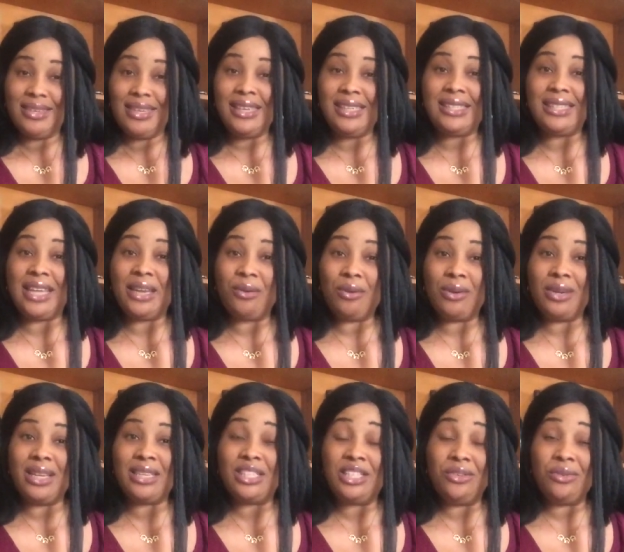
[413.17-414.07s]
It's
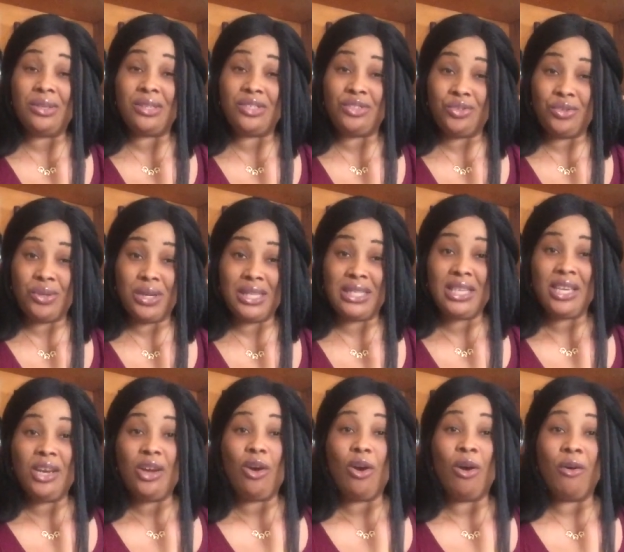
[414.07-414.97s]
another serious trait
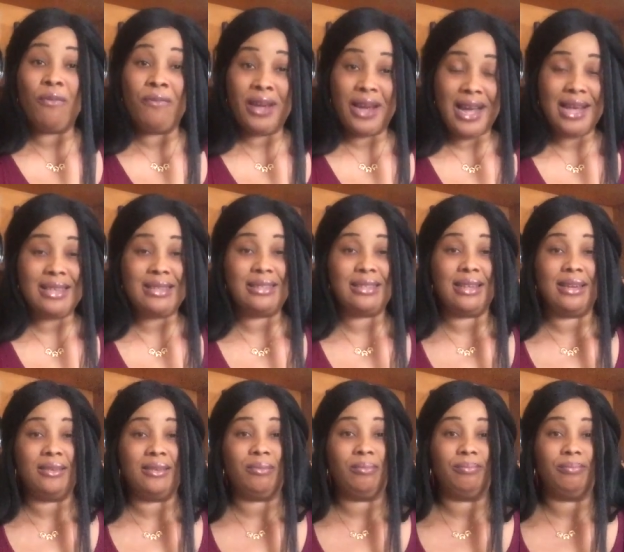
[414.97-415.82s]
of a Cancer.